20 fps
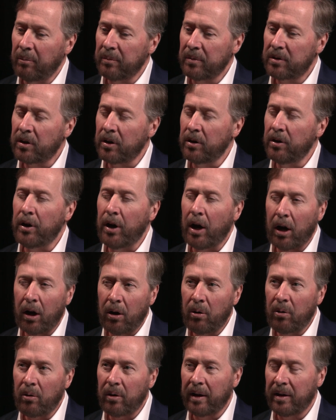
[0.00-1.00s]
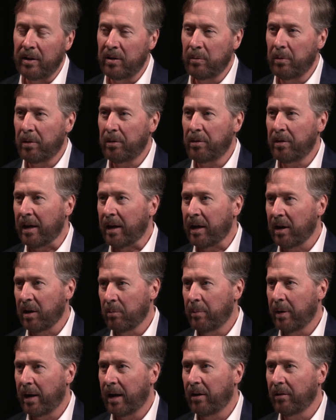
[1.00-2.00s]
to know and to be thinking
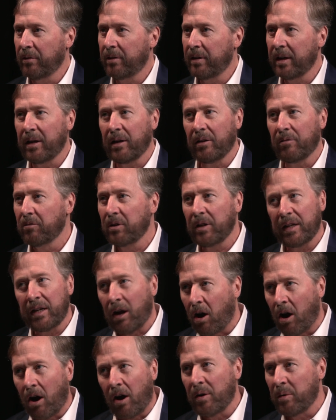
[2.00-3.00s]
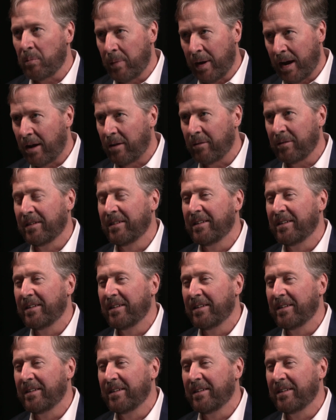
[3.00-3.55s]
really hard about,